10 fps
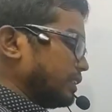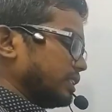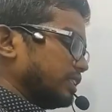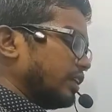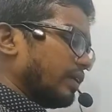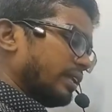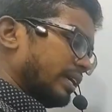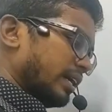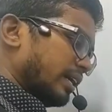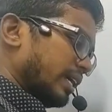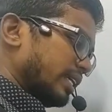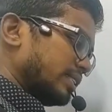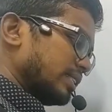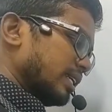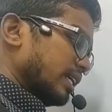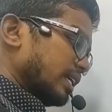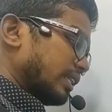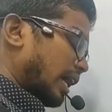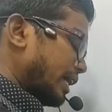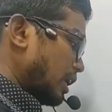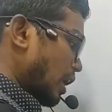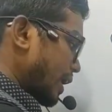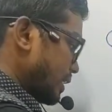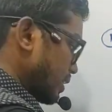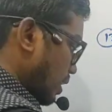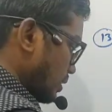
which is given here is thyroid